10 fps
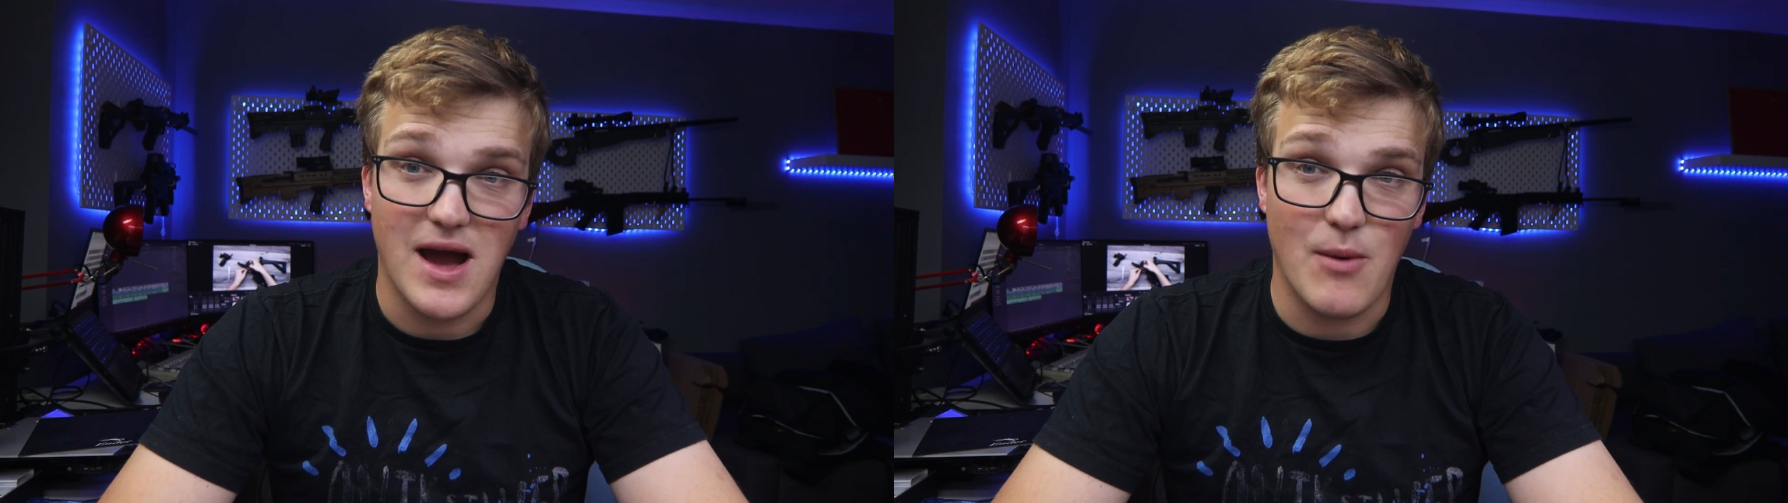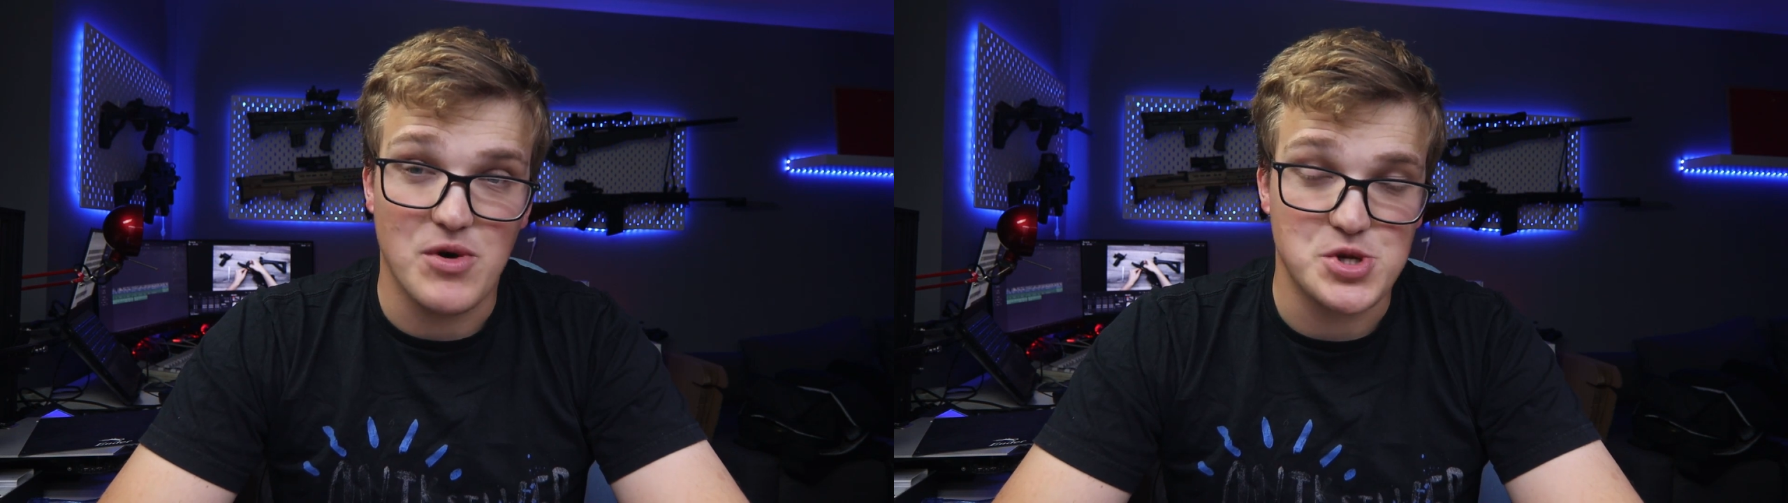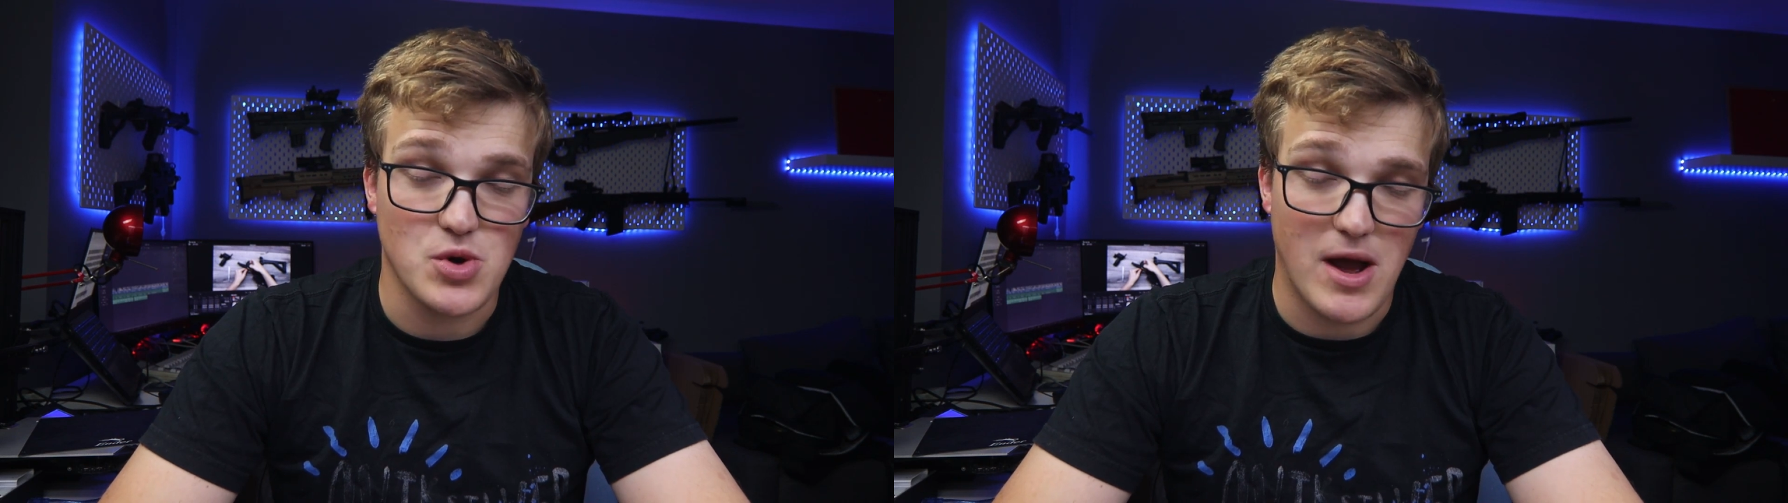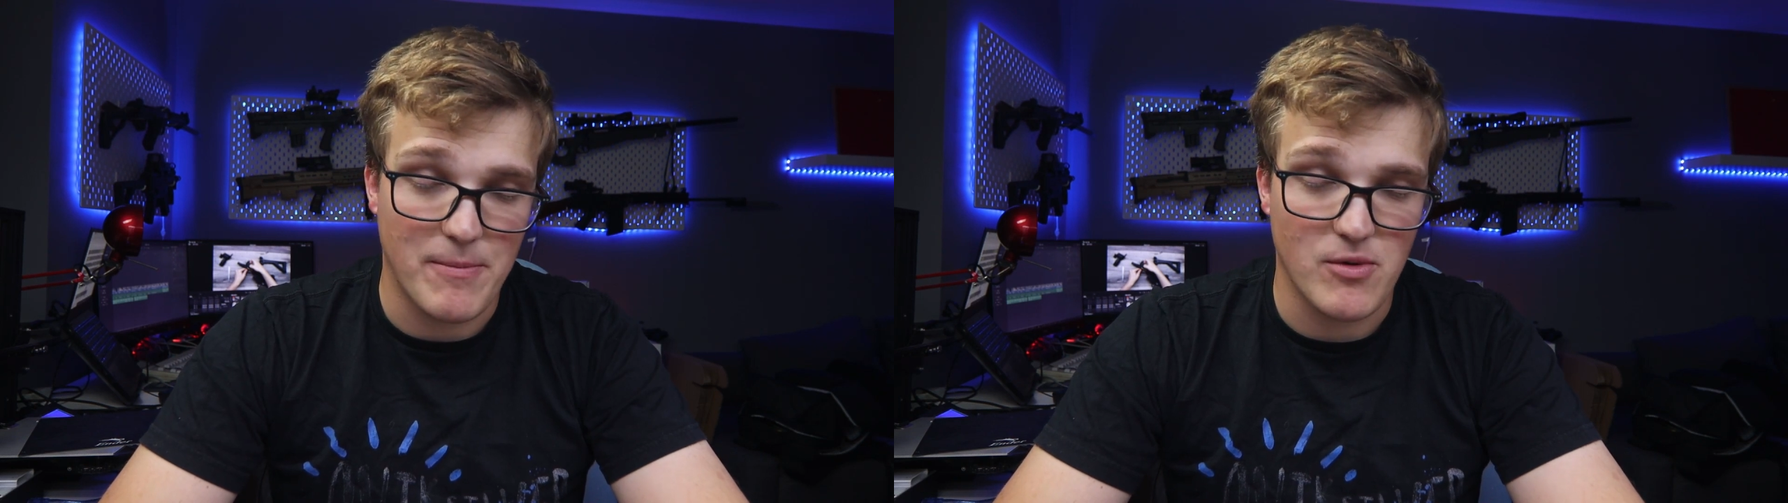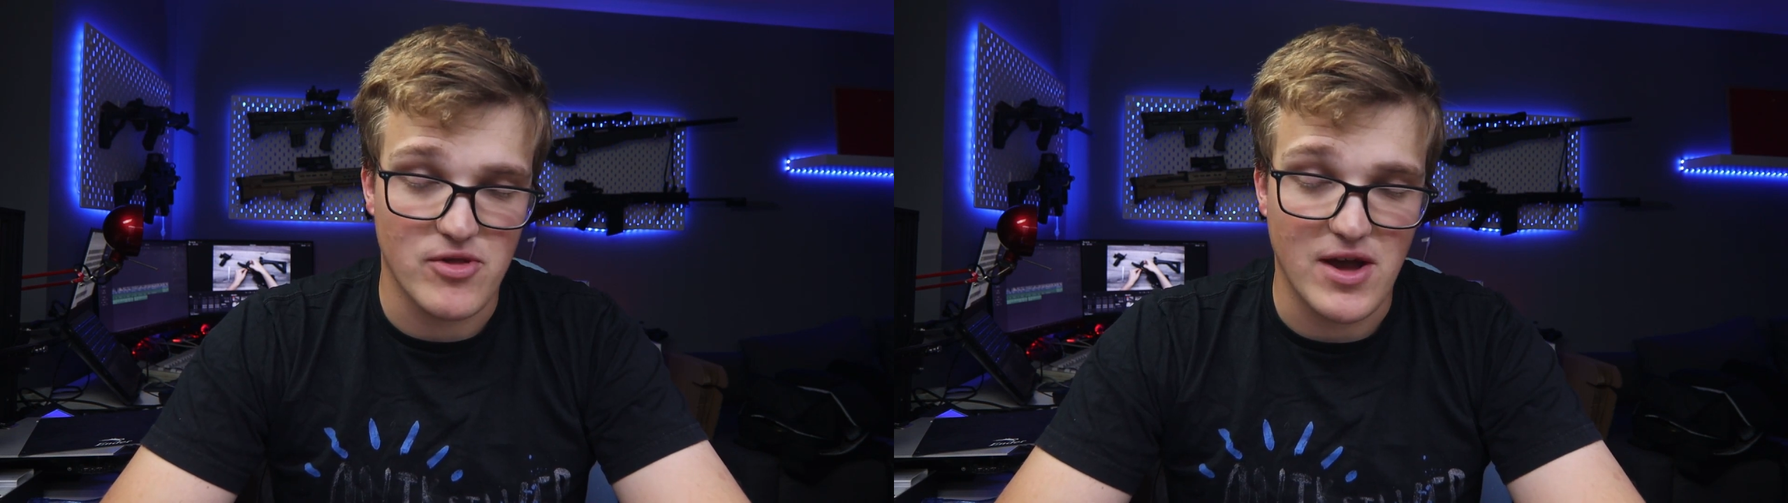and once you're
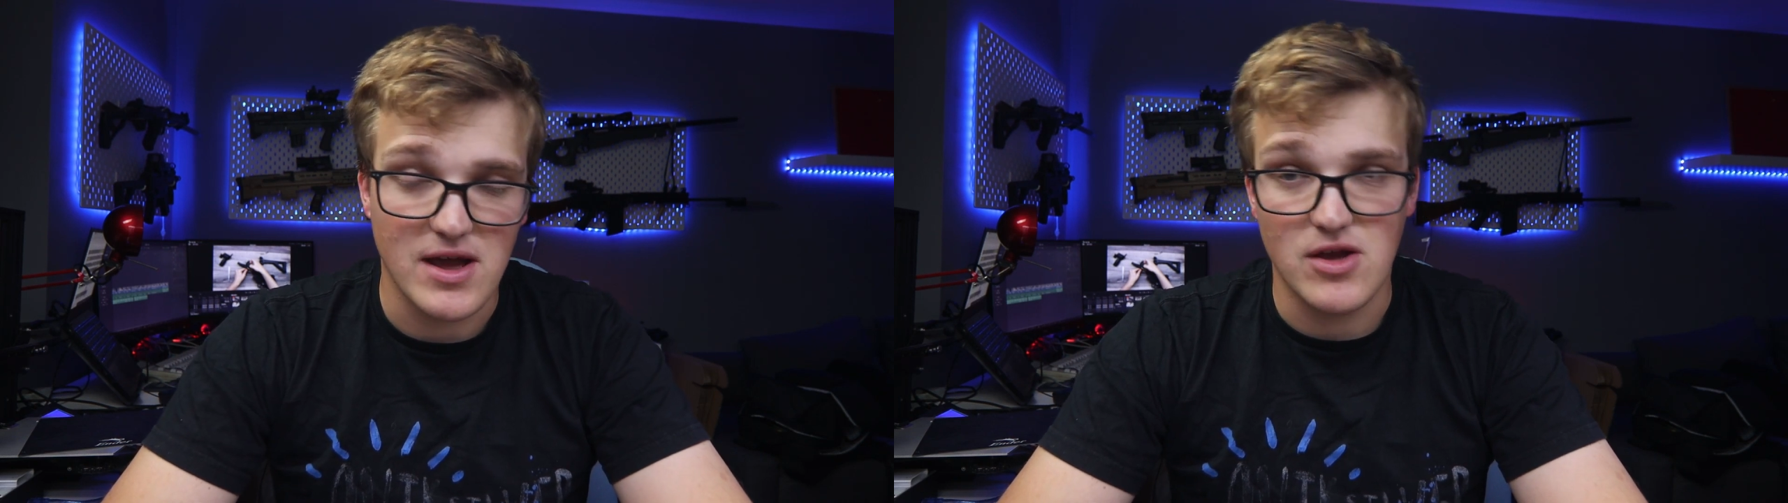happy with that,